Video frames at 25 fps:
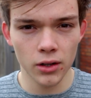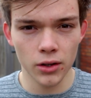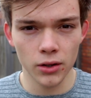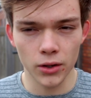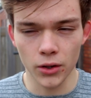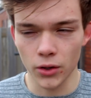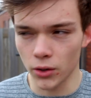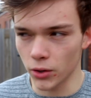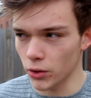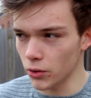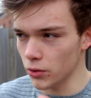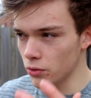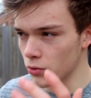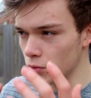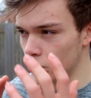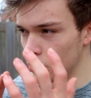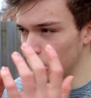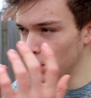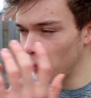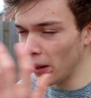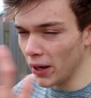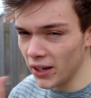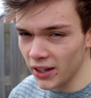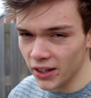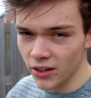You're
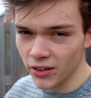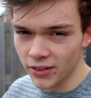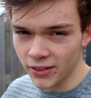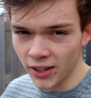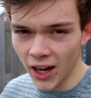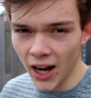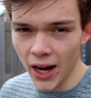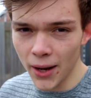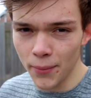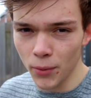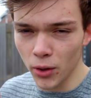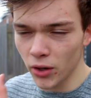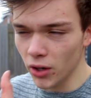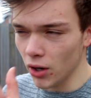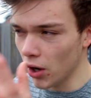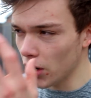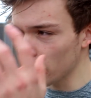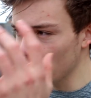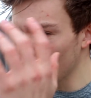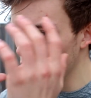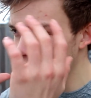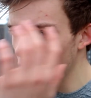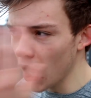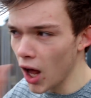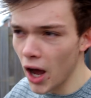spending your time on, on
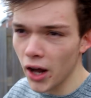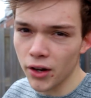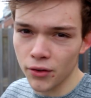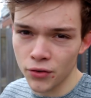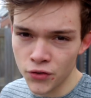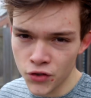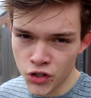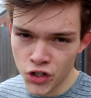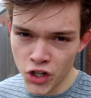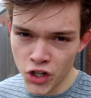a lot of